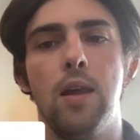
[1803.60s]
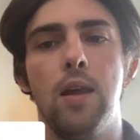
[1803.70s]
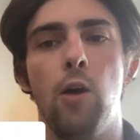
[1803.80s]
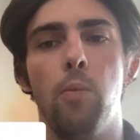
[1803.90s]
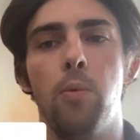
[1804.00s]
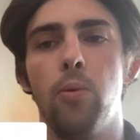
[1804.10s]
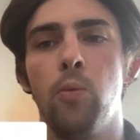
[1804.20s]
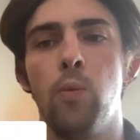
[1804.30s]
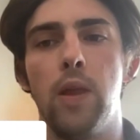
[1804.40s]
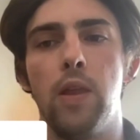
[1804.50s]
help
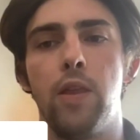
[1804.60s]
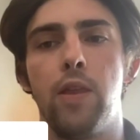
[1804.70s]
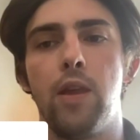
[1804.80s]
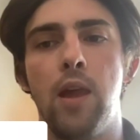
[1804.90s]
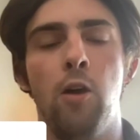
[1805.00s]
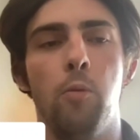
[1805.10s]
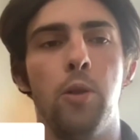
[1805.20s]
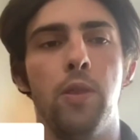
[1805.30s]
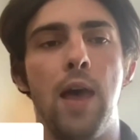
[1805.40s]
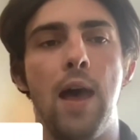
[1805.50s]
with
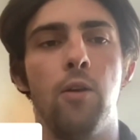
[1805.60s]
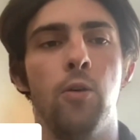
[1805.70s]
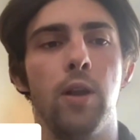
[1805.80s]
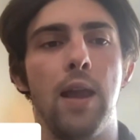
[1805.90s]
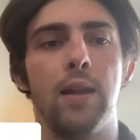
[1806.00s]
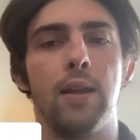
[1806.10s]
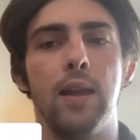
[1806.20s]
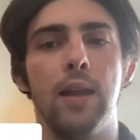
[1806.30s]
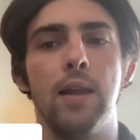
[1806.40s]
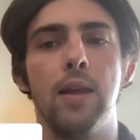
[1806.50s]
that
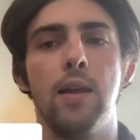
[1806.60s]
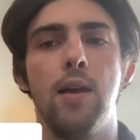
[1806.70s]
organically.